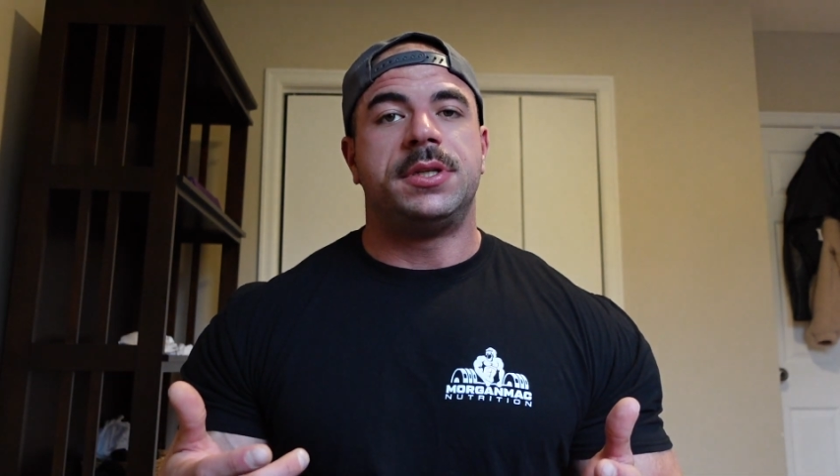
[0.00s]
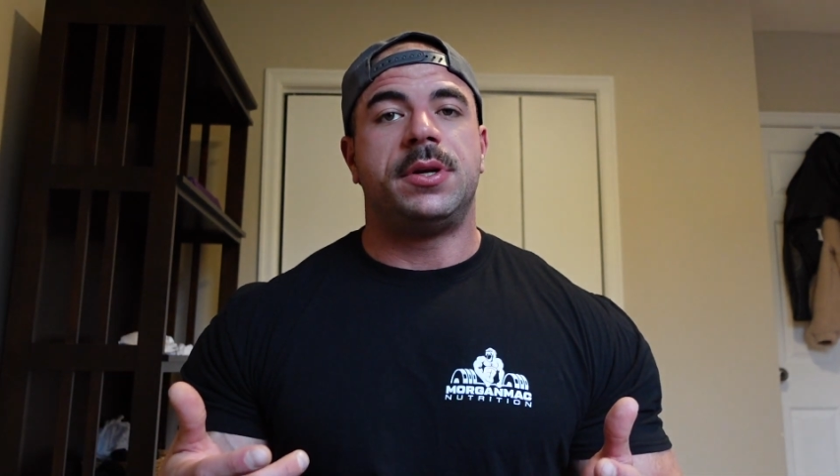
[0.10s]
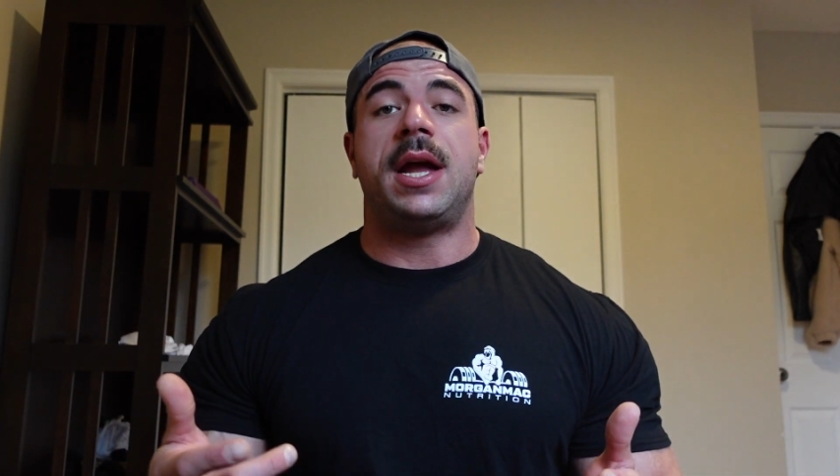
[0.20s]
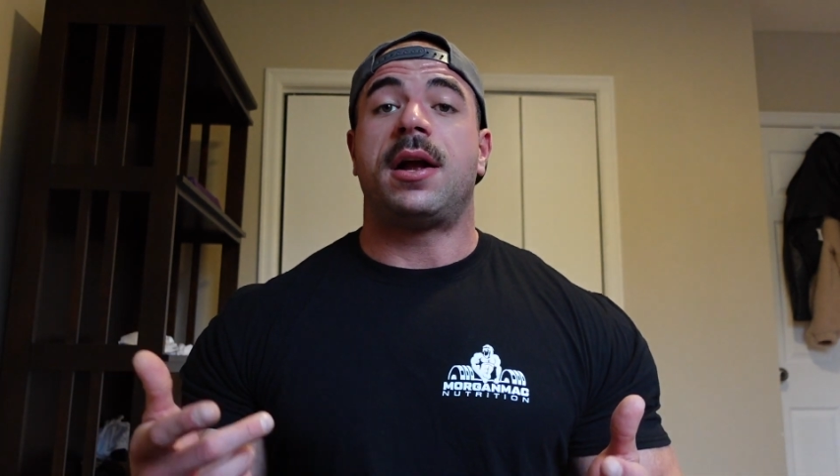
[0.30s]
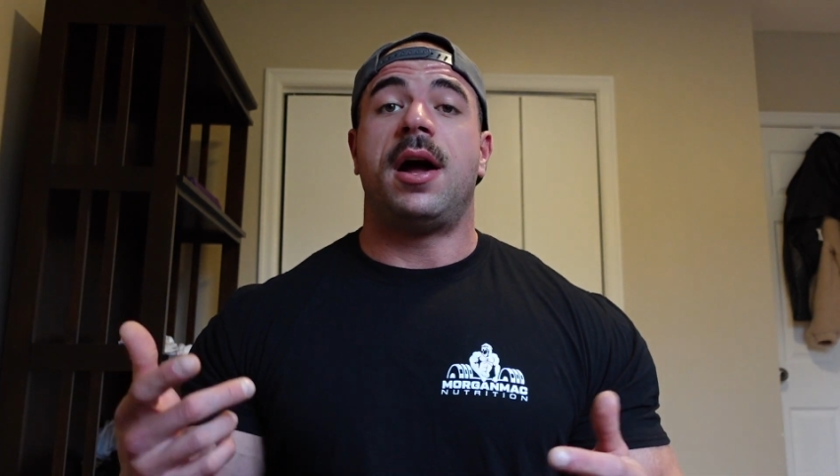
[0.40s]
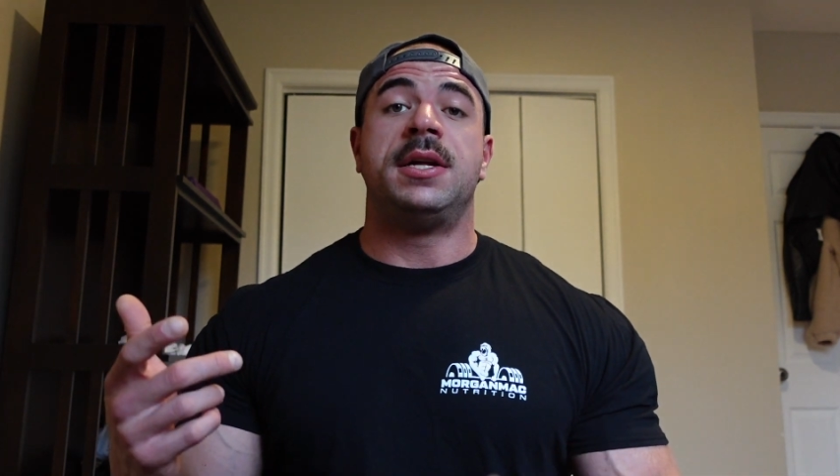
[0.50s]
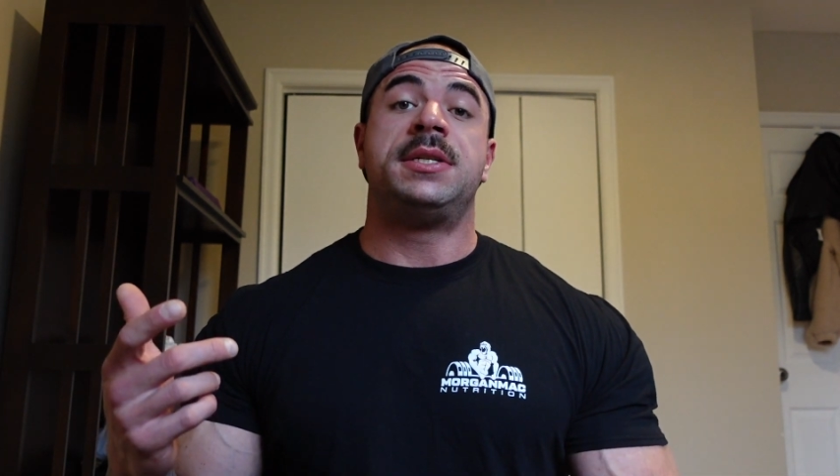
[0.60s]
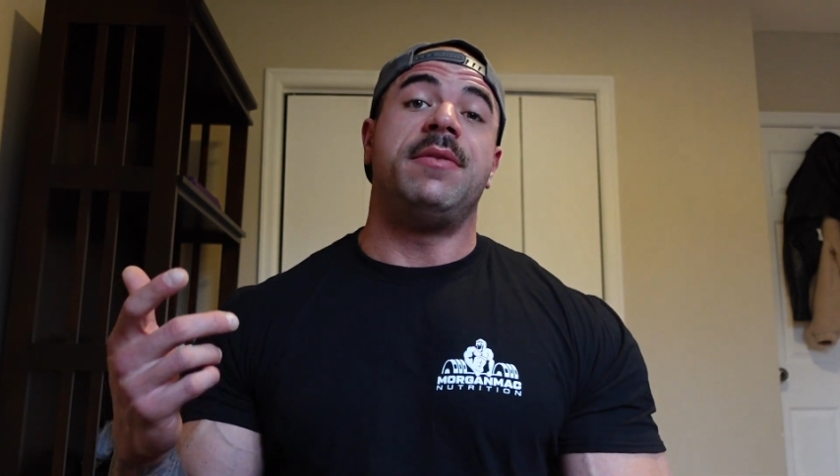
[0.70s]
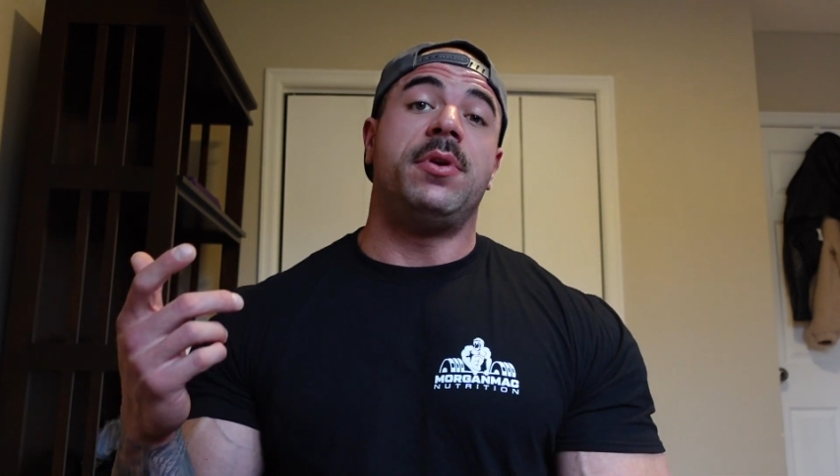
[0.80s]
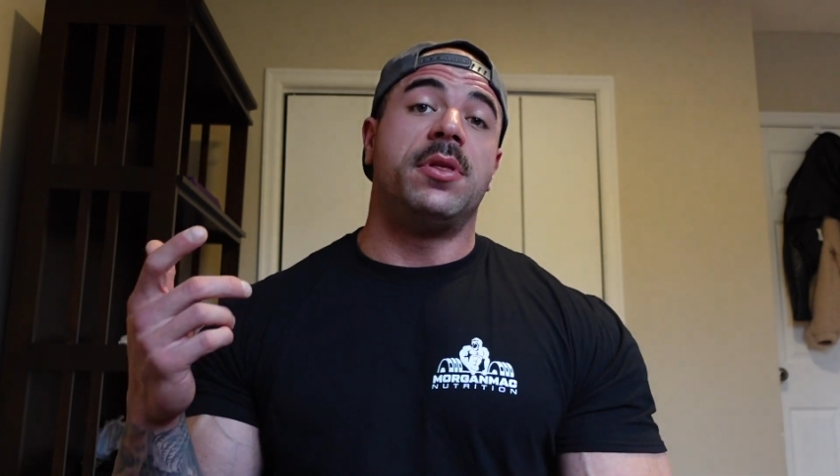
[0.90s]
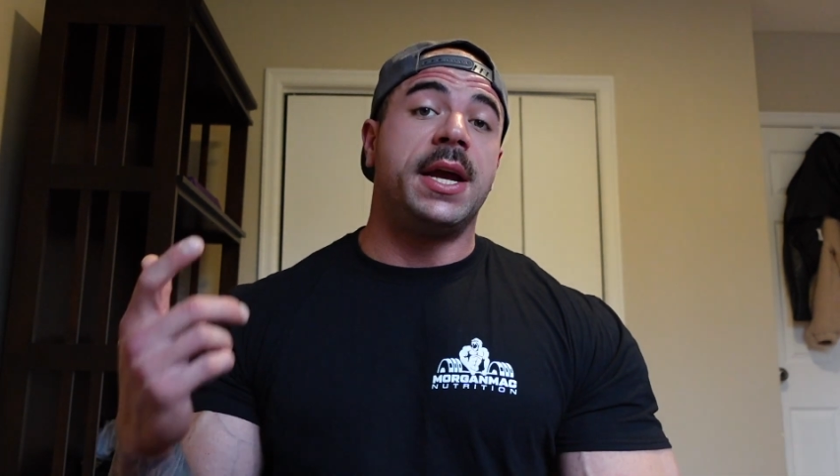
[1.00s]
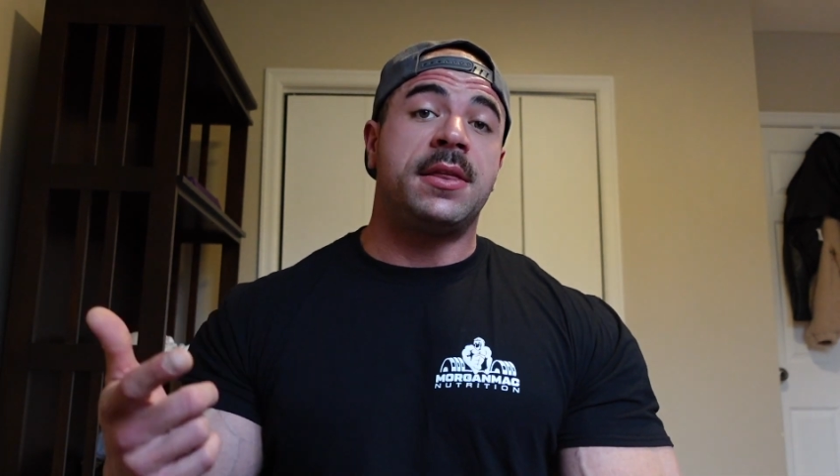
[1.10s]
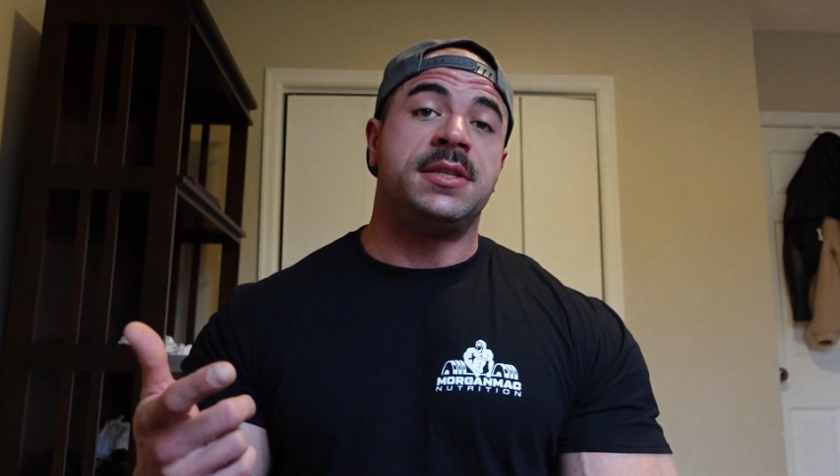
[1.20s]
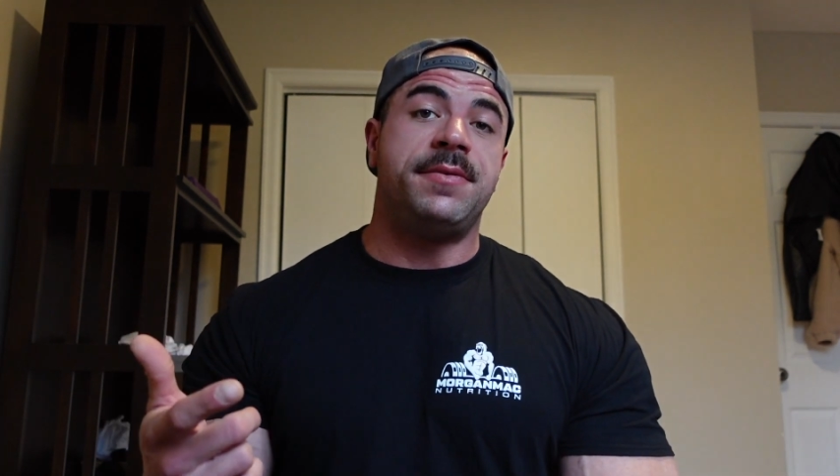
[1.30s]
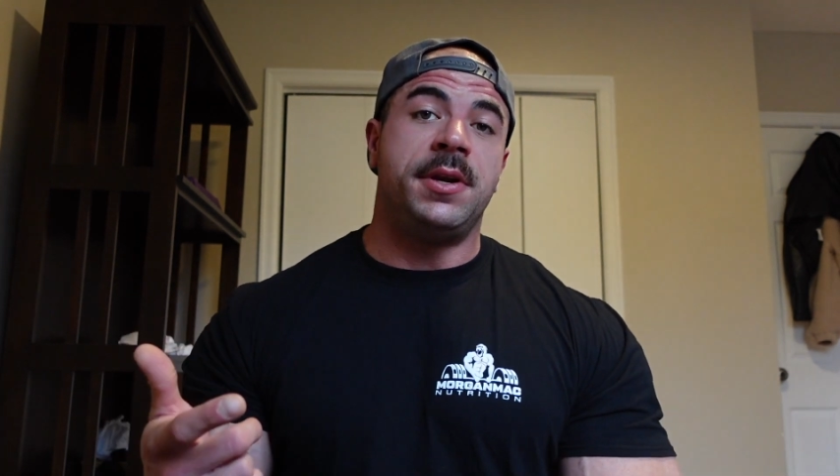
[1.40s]
So yeah, guys, if you
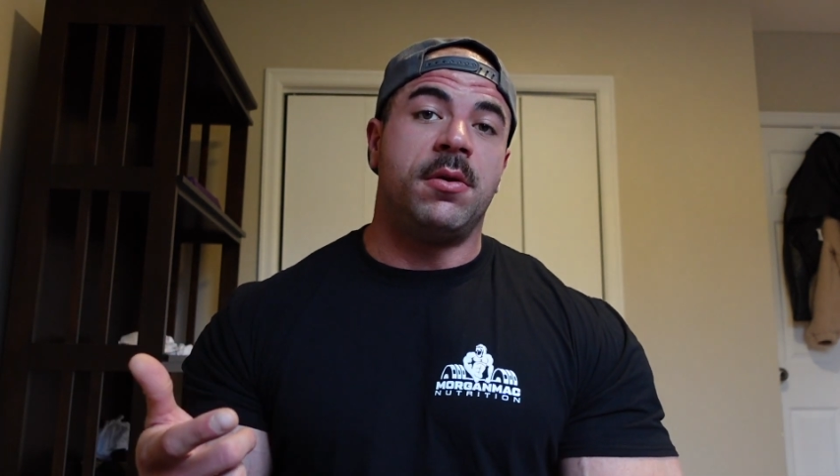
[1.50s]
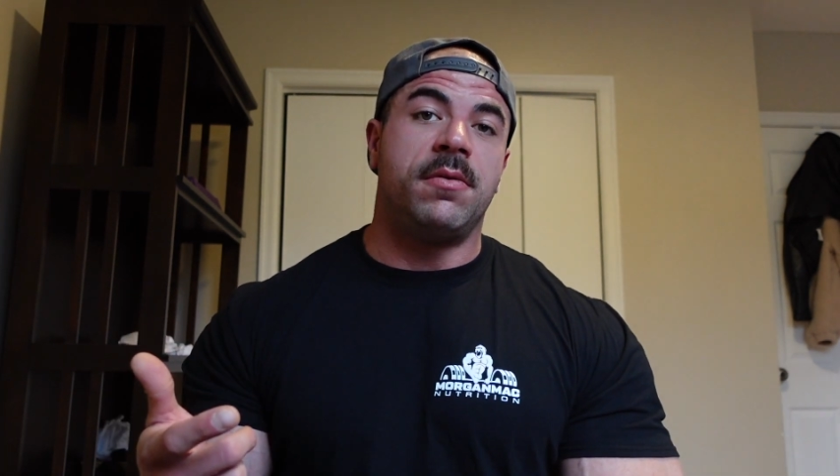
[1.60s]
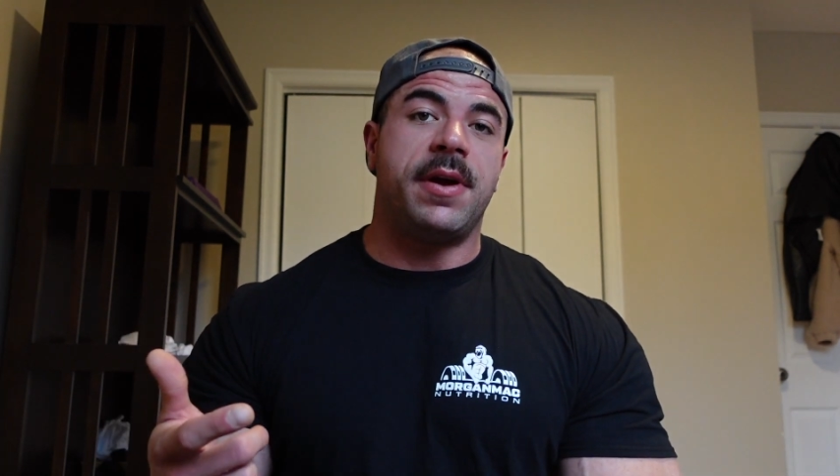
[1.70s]
like this video and